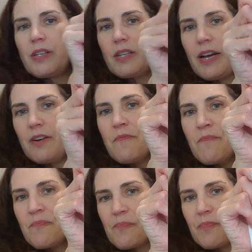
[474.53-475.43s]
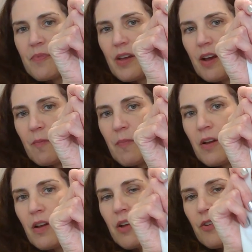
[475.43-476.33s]
it is now.
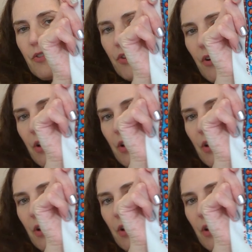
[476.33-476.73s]
So